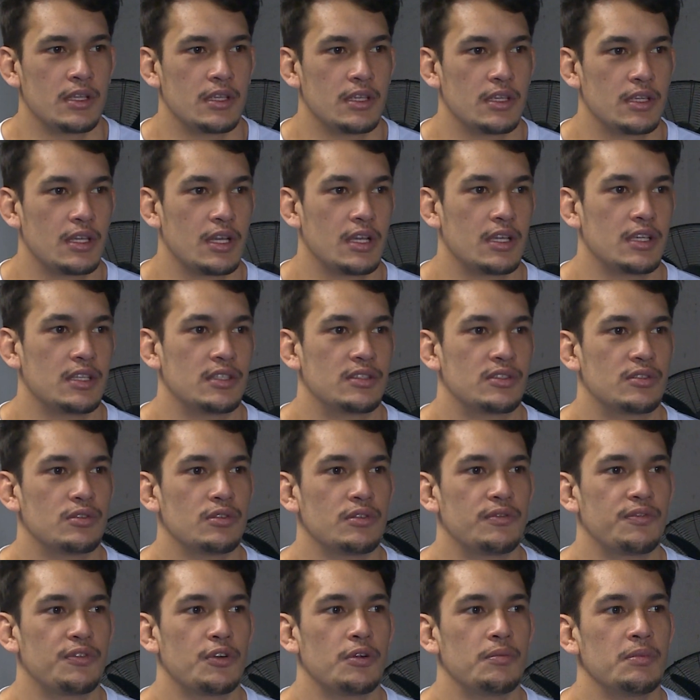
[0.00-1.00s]
Yeah, it's
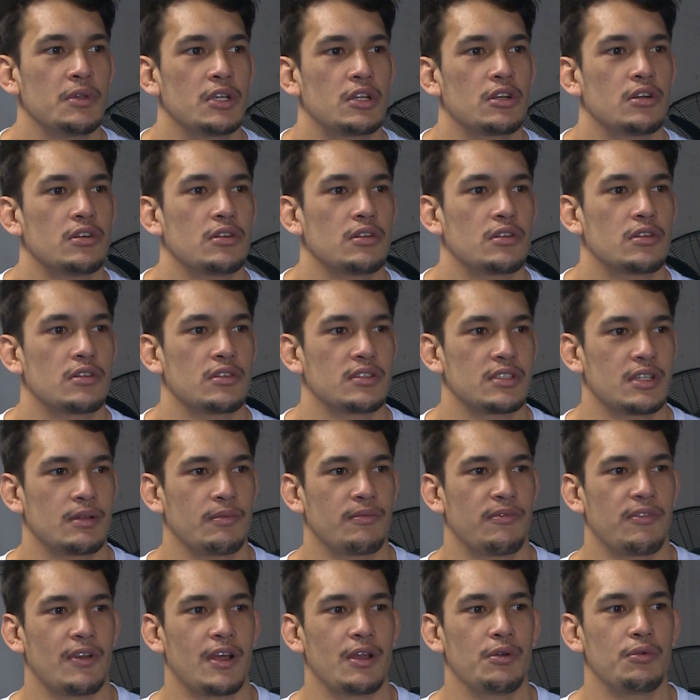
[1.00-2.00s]
good for me because I'm
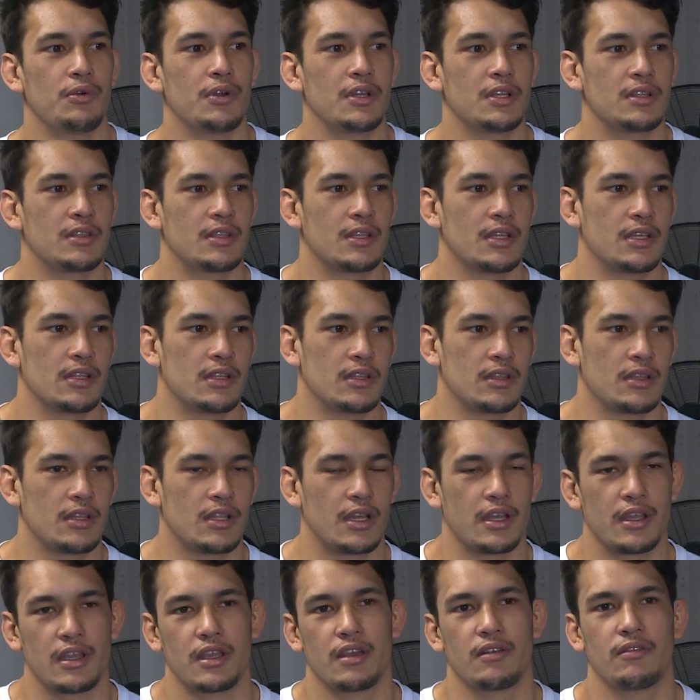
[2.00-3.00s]
flyweight, and
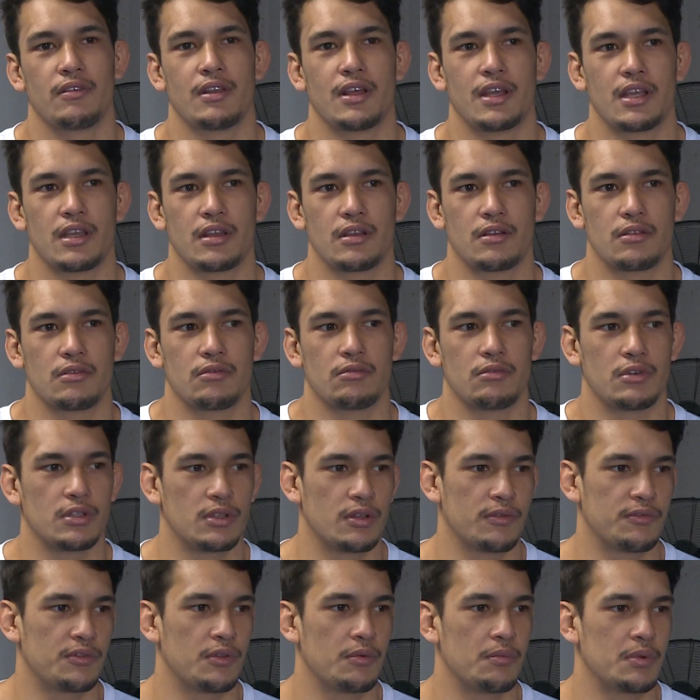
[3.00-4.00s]
I have like one
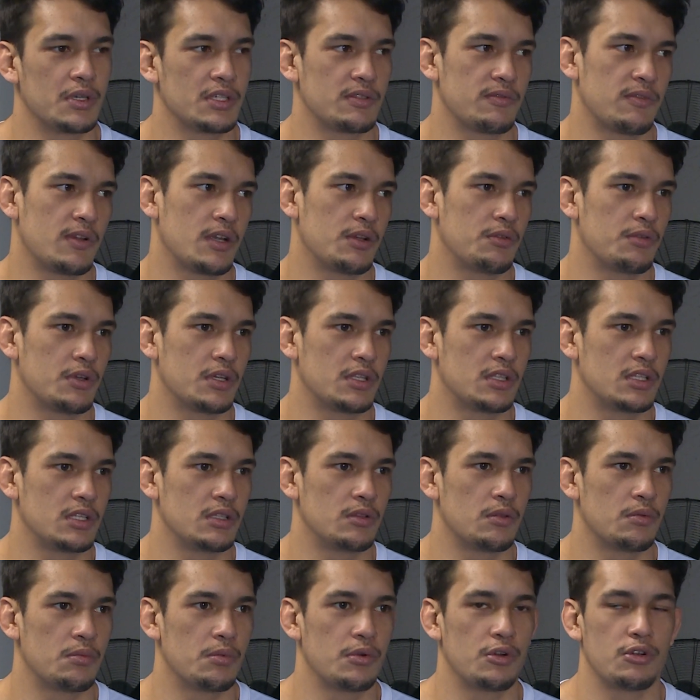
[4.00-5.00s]
of the best flyweight
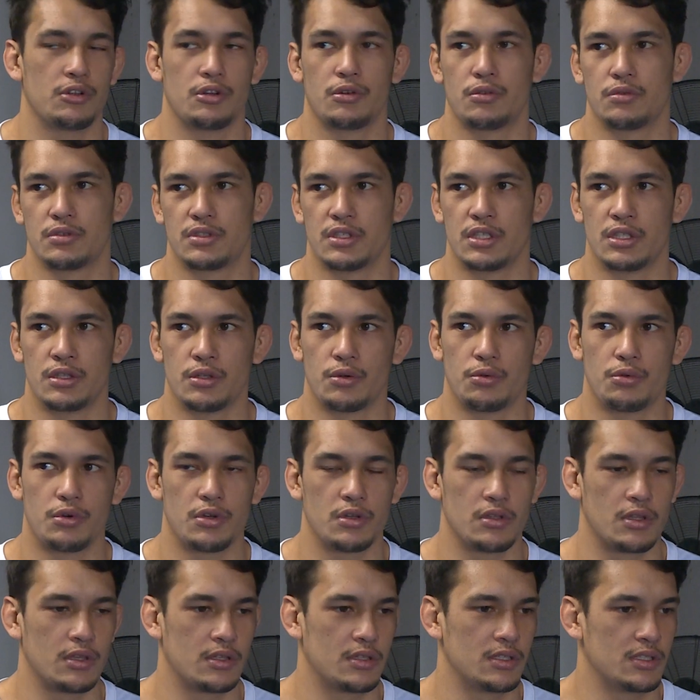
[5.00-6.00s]
in the
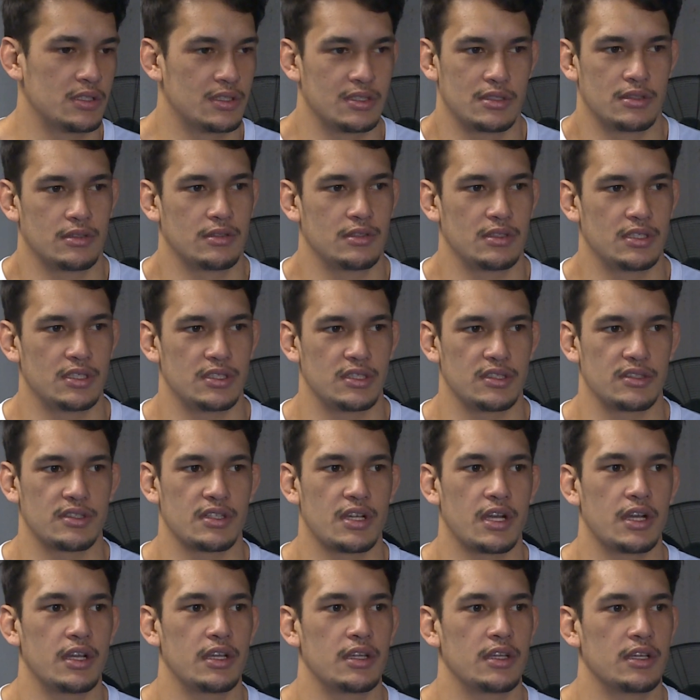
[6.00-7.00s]
world. This is
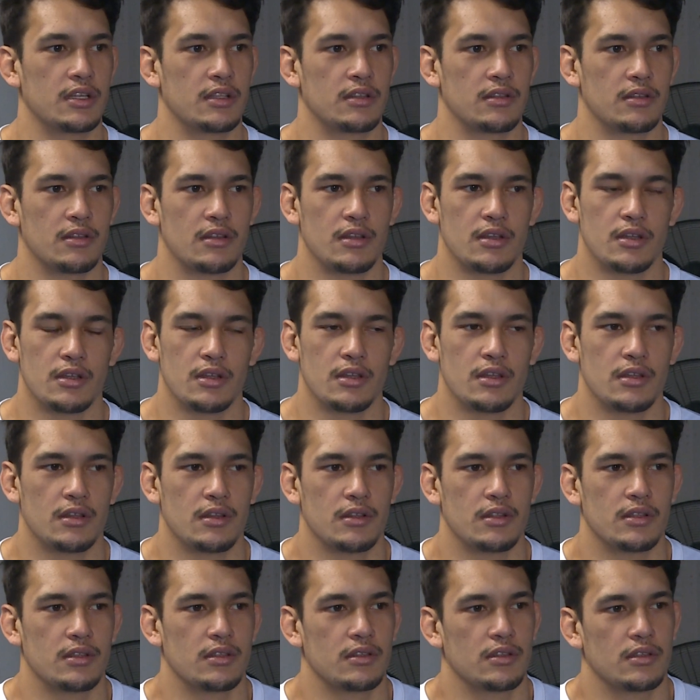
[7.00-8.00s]
Kai, and
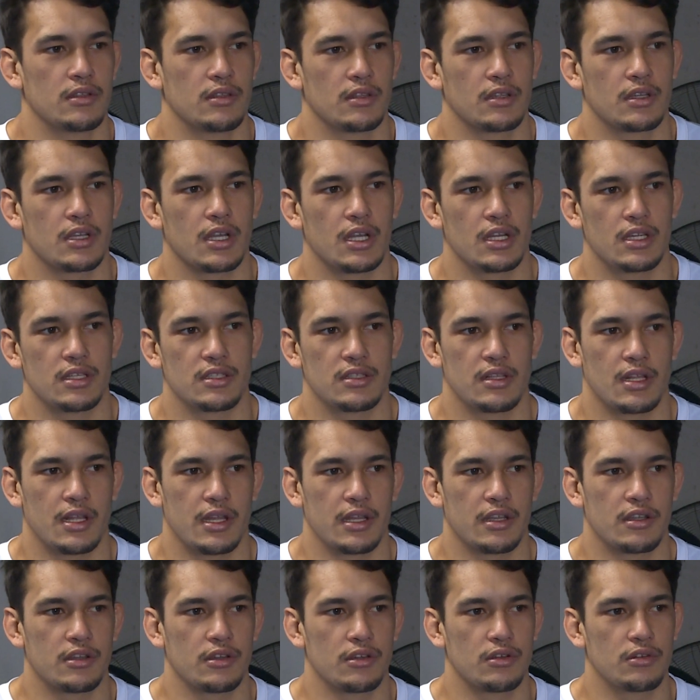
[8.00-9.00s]
Kai is
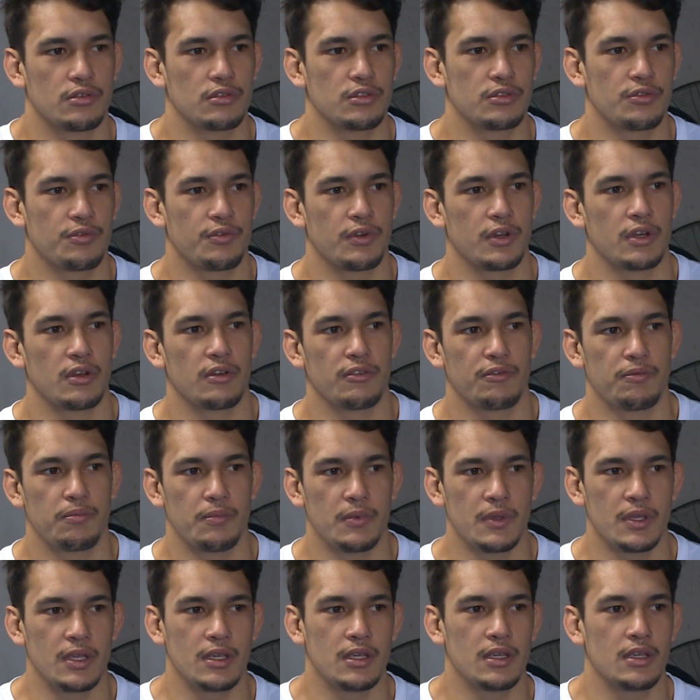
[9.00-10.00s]
like a good friend of
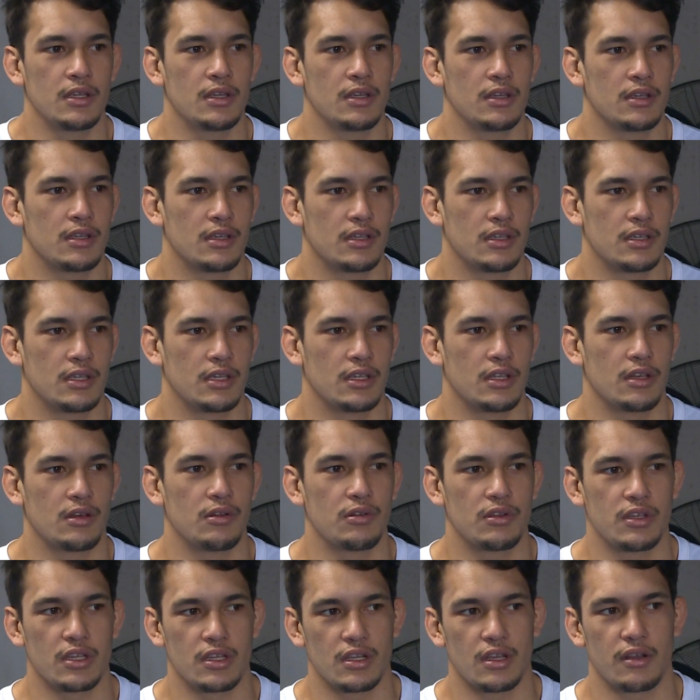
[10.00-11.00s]
me. He's
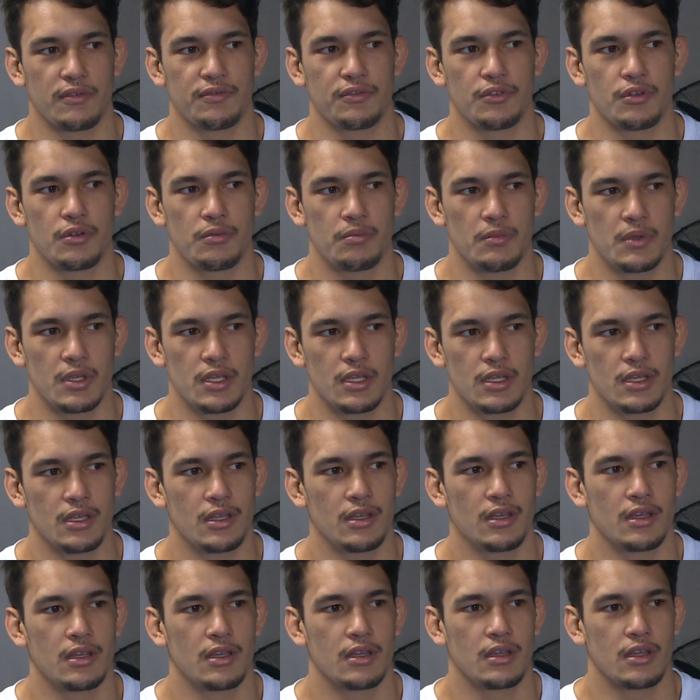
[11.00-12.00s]
looking after me.
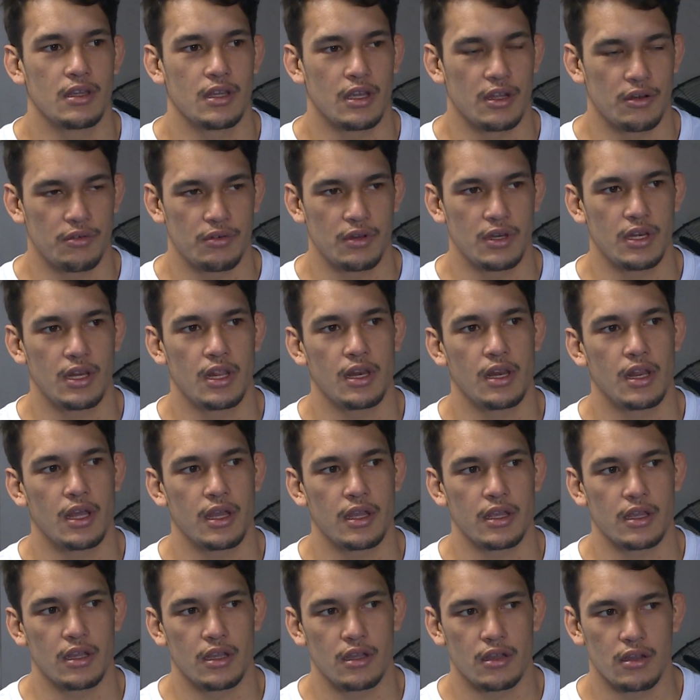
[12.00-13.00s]
I really
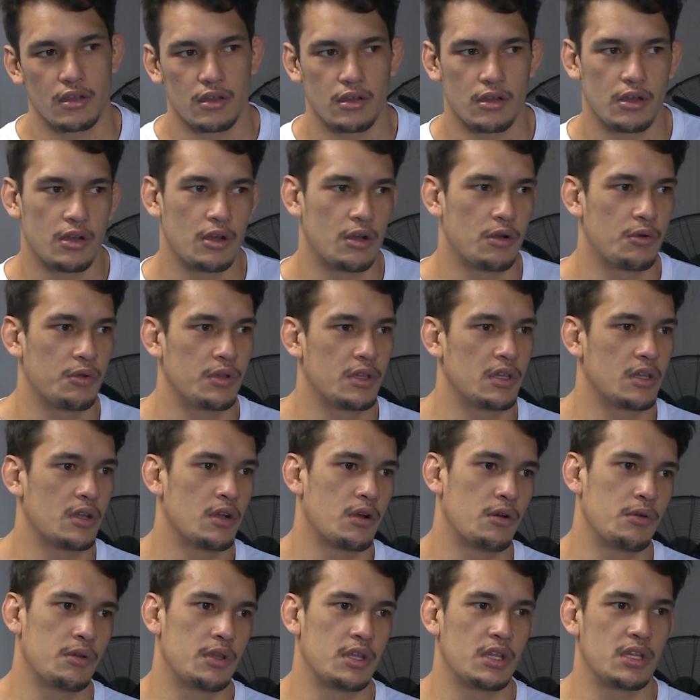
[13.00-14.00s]
like how he
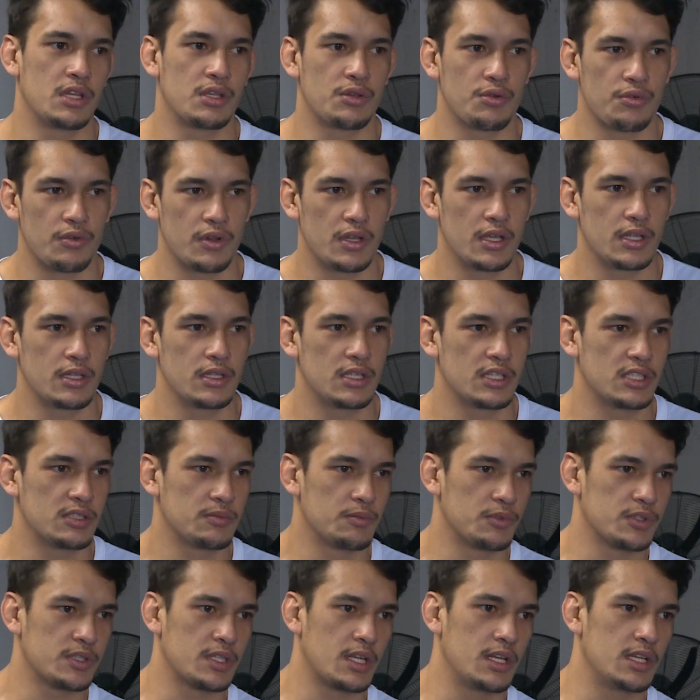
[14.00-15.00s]
trains, his
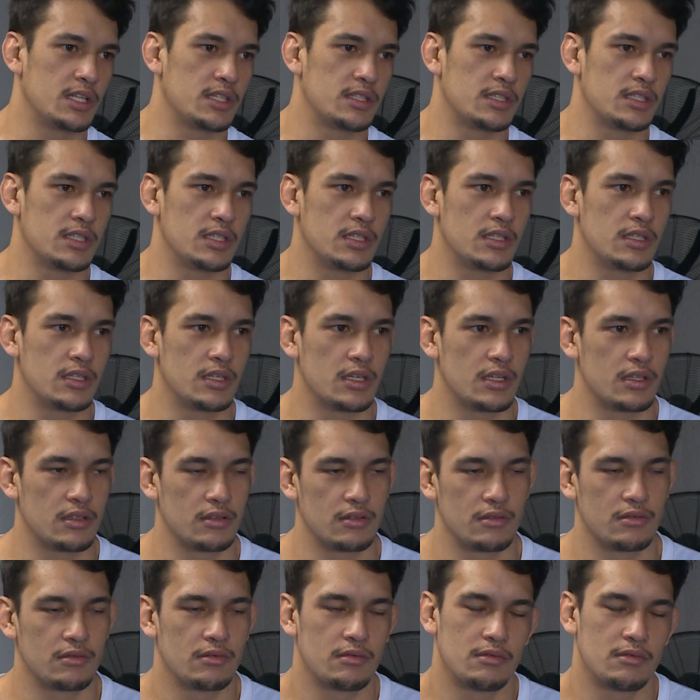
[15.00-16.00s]
mentality, and